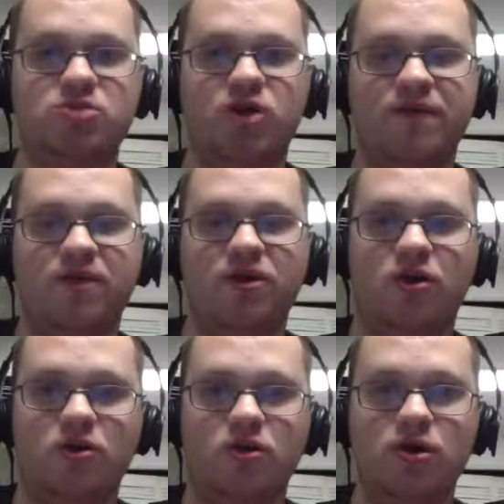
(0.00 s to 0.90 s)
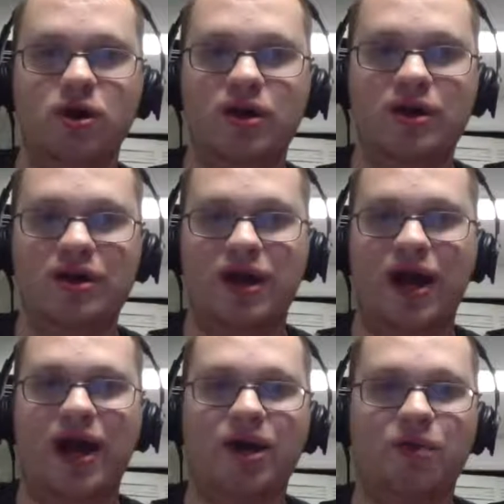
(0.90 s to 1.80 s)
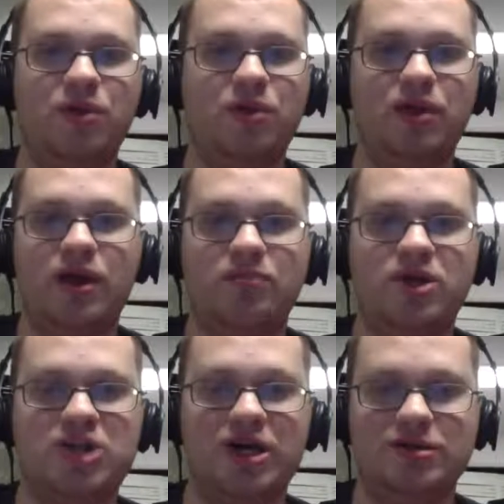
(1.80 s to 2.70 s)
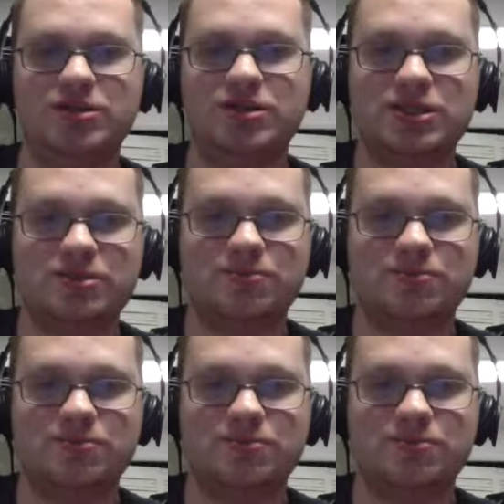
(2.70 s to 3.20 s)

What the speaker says: mark for Cole. I don't think you're getting much else.